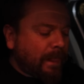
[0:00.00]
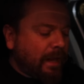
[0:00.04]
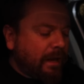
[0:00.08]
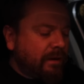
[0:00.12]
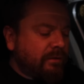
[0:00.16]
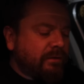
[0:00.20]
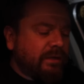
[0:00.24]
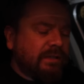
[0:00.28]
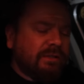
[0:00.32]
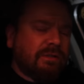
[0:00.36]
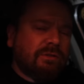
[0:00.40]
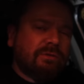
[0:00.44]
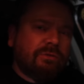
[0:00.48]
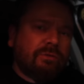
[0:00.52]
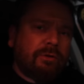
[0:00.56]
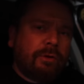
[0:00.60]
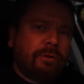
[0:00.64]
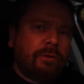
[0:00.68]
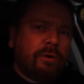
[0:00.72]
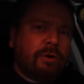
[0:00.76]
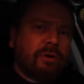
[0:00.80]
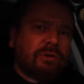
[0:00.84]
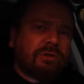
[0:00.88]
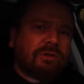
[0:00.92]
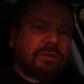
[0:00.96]
I'd like to know your
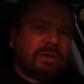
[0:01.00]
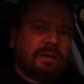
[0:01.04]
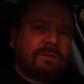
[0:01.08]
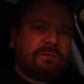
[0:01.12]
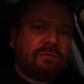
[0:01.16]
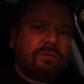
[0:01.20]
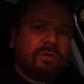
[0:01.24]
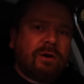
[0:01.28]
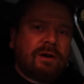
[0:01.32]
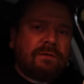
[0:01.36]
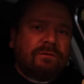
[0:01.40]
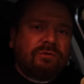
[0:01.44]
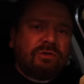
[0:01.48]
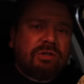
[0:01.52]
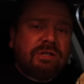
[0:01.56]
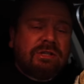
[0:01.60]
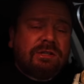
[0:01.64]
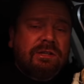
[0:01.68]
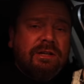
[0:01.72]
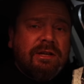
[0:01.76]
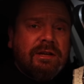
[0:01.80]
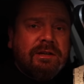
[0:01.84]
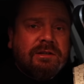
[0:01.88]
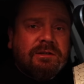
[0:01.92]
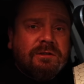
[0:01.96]
thoughts. If you have
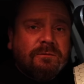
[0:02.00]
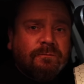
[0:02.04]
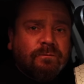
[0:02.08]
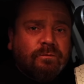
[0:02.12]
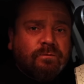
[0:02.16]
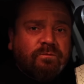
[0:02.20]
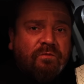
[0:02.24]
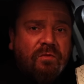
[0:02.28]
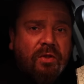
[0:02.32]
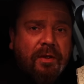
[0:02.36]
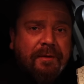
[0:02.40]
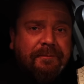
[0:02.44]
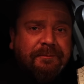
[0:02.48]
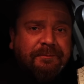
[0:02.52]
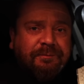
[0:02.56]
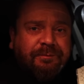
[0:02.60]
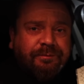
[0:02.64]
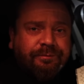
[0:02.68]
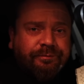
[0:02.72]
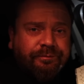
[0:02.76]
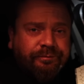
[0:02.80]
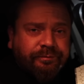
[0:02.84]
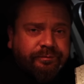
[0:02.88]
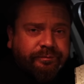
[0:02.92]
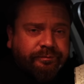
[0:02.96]
cheesesteaks,
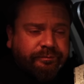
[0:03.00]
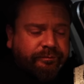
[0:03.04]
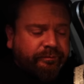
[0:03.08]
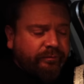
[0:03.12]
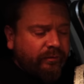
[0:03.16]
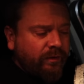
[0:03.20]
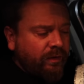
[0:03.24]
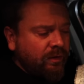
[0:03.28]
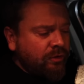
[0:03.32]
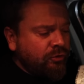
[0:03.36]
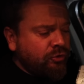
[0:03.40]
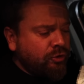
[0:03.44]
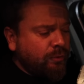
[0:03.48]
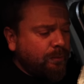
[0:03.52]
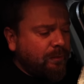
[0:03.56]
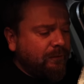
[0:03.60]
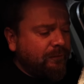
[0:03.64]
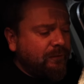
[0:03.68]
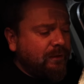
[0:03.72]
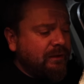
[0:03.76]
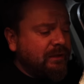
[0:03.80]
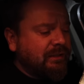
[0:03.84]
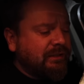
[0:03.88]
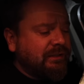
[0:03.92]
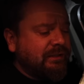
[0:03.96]
do you
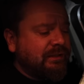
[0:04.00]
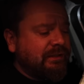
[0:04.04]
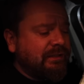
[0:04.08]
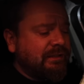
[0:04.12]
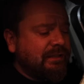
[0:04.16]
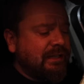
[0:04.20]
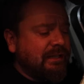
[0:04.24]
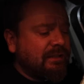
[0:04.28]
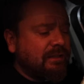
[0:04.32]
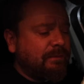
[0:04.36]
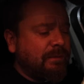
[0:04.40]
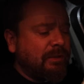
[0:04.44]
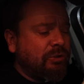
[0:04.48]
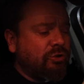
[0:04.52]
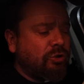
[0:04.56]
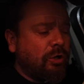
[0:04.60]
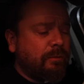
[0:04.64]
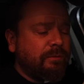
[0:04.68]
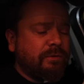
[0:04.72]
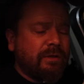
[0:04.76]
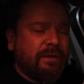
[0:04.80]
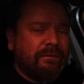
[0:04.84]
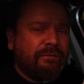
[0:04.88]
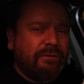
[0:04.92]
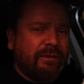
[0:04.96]
prefer the steak to be
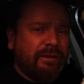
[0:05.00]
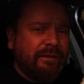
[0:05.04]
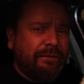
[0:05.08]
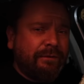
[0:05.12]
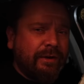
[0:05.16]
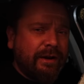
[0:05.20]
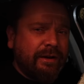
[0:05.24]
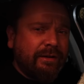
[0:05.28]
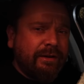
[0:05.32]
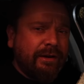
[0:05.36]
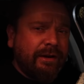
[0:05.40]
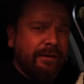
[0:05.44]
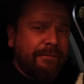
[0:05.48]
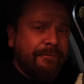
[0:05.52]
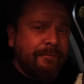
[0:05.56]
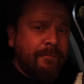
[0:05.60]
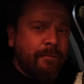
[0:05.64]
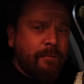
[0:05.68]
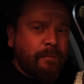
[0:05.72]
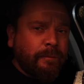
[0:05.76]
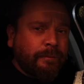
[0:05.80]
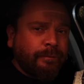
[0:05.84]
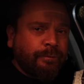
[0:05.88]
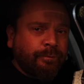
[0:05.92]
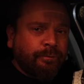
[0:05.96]
chopped up really finely,
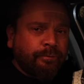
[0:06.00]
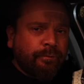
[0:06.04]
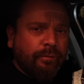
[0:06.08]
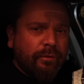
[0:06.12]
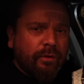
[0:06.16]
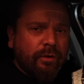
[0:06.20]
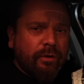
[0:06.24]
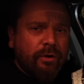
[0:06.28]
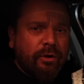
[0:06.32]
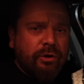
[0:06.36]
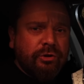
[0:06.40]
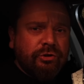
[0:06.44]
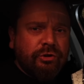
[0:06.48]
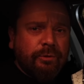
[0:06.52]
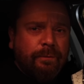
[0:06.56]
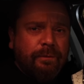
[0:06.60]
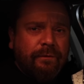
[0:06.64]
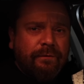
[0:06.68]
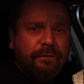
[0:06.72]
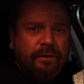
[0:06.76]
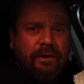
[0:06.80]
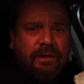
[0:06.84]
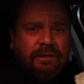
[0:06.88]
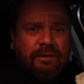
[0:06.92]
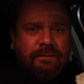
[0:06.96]
or do you
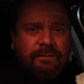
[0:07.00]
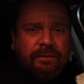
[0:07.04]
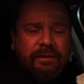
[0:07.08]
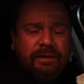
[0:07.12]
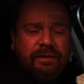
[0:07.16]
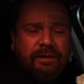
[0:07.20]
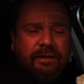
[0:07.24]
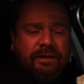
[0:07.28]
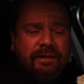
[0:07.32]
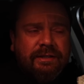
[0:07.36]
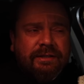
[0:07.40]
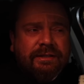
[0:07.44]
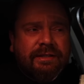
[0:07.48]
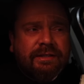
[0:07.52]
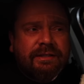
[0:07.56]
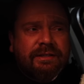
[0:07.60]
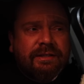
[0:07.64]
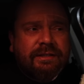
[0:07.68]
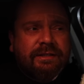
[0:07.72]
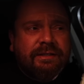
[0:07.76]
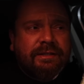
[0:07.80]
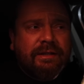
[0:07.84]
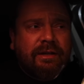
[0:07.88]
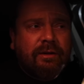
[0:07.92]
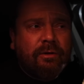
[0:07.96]
prefer it to be in the
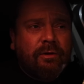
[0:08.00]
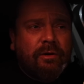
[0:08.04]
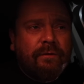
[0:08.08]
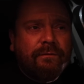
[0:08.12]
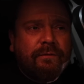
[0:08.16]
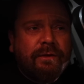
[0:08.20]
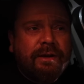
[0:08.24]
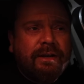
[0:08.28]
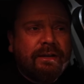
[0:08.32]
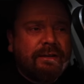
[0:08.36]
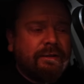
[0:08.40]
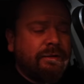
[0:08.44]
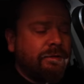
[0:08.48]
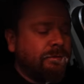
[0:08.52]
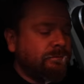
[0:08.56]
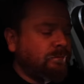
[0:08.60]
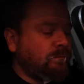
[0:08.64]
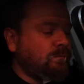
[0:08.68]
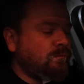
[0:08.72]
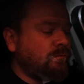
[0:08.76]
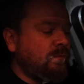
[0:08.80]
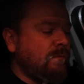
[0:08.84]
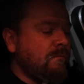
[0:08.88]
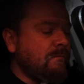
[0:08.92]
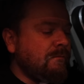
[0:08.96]
consistency of like
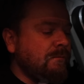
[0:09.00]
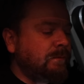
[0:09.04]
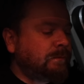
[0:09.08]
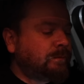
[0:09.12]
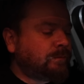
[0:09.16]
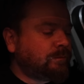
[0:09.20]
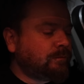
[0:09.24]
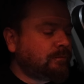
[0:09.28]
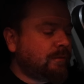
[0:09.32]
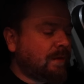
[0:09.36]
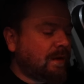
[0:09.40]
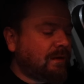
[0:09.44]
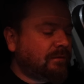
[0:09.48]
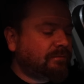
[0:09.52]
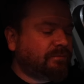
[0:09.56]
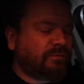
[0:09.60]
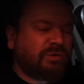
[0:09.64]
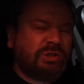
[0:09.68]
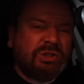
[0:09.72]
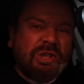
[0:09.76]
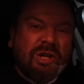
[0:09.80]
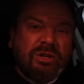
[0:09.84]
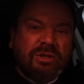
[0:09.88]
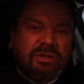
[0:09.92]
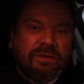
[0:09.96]

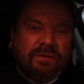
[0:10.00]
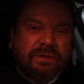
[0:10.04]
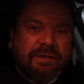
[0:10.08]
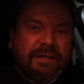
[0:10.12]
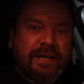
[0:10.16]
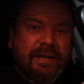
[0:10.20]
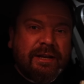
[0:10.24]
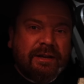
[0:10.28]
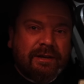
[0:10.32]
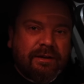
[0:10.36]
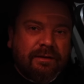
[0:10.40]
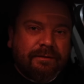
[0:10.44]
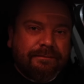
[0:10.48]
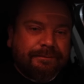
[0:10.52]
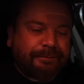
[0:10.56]
chunks of steak?